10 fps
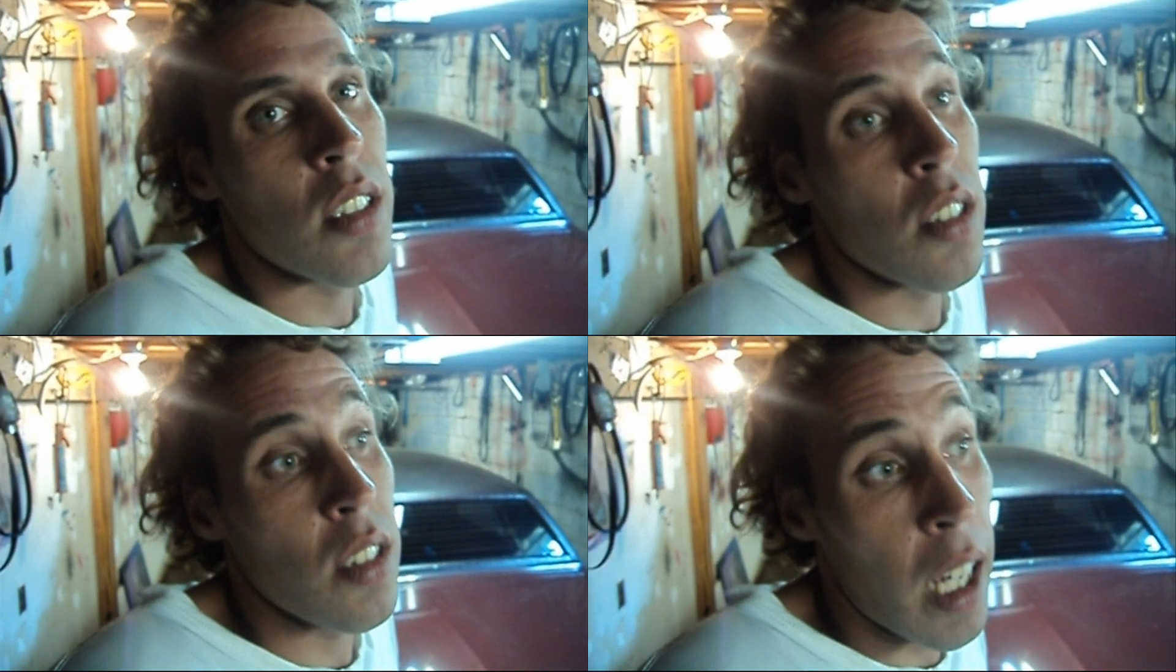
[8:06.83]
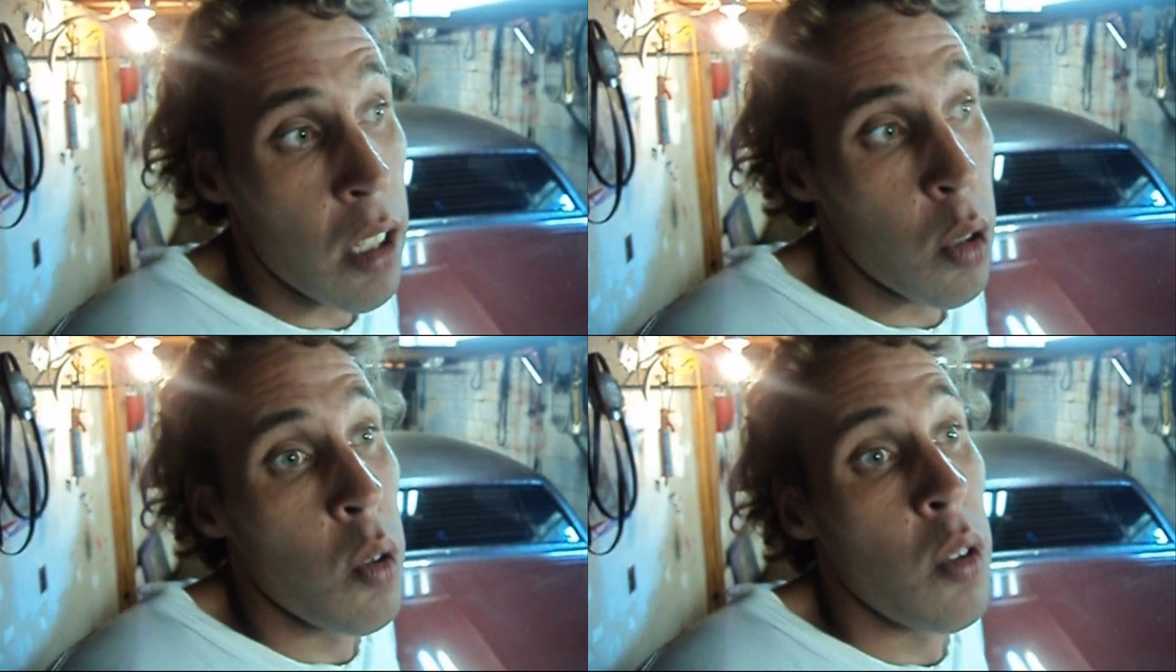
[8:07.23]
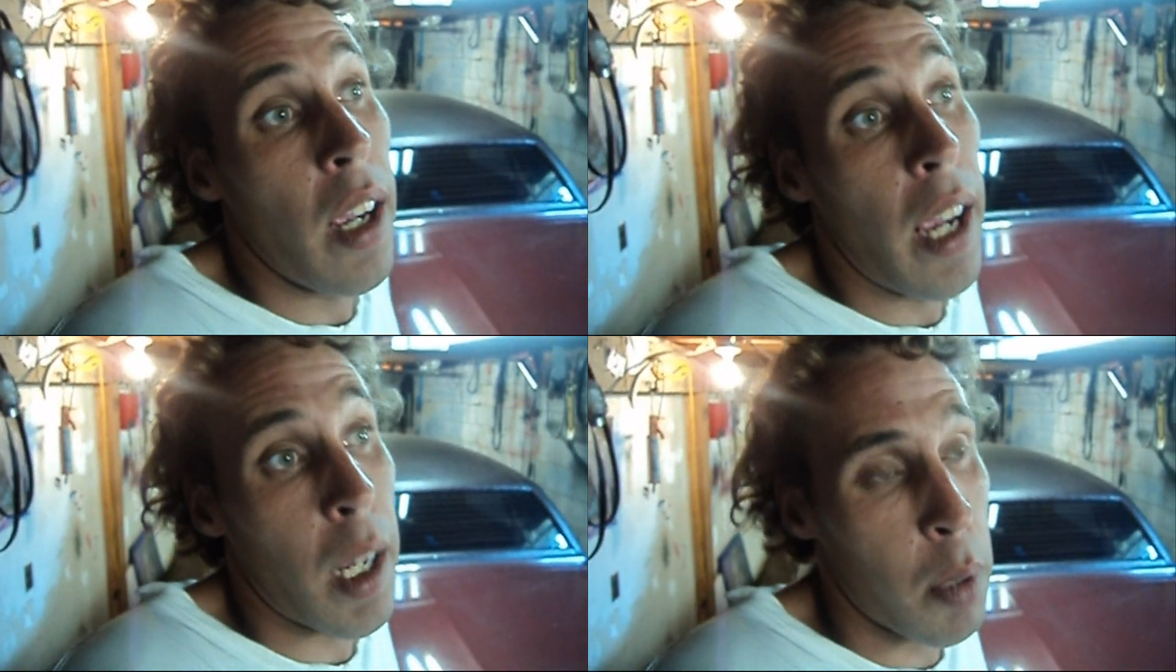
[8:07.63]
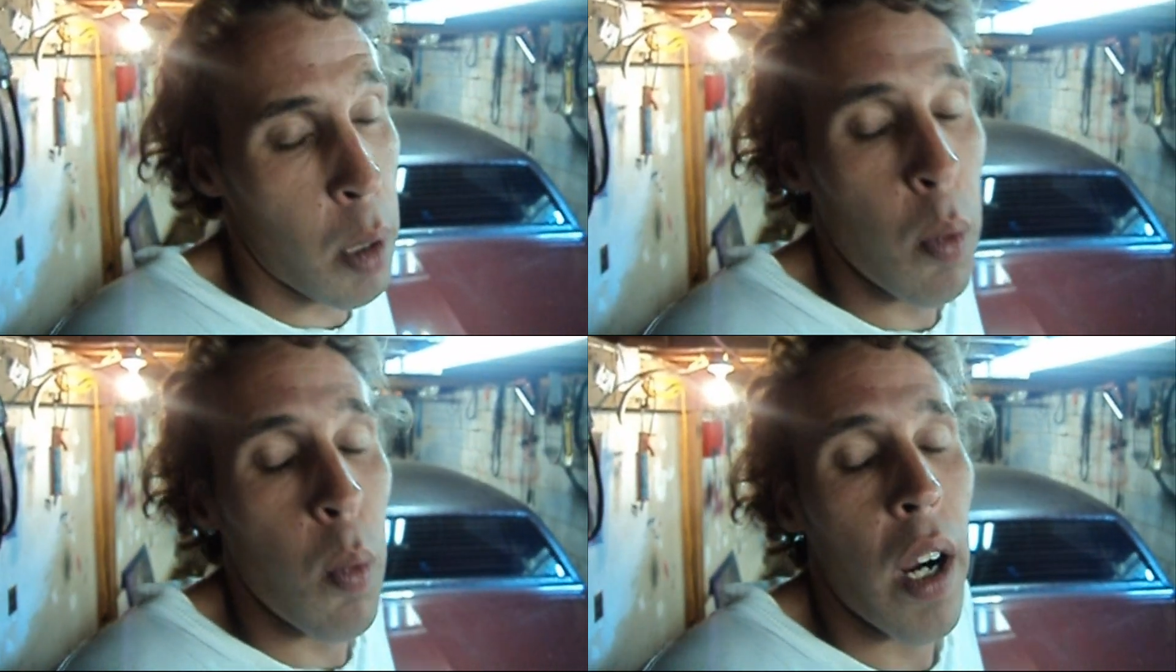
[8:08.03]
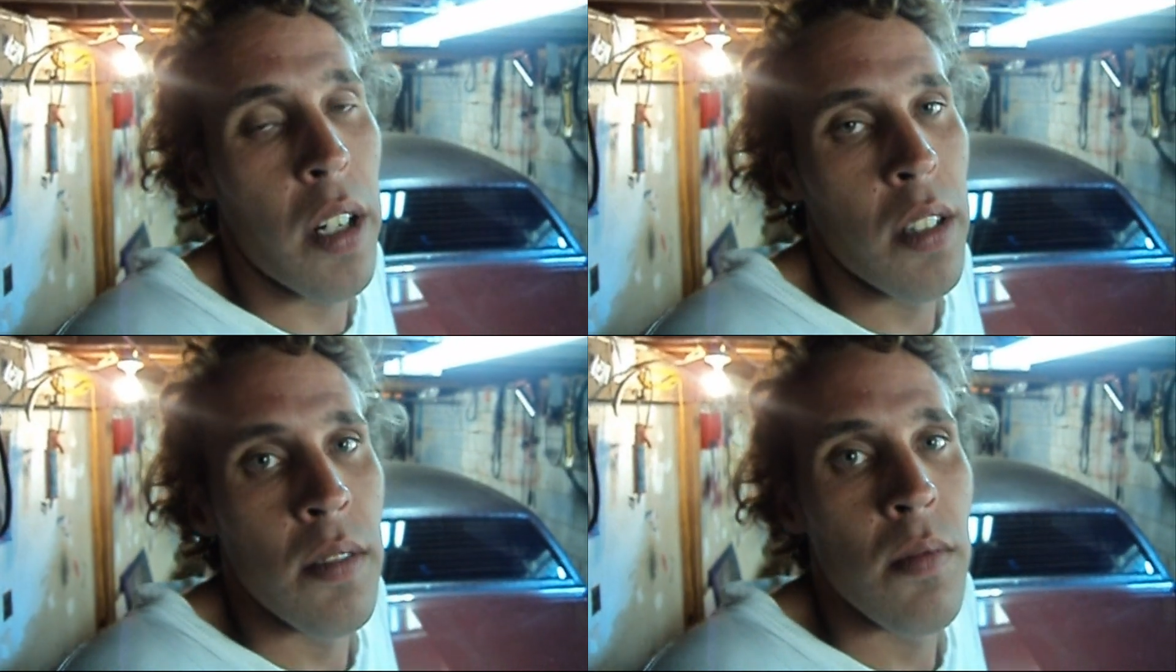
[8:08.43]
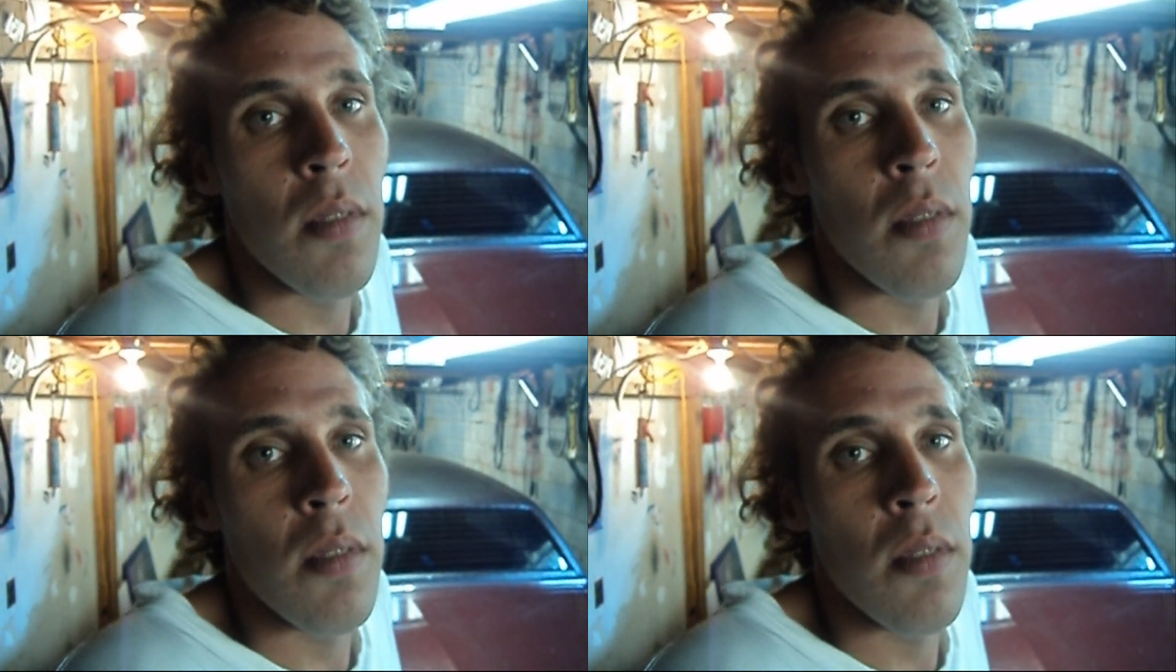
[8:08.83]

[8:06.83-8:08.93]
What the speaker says: it's a yellow and purple wire,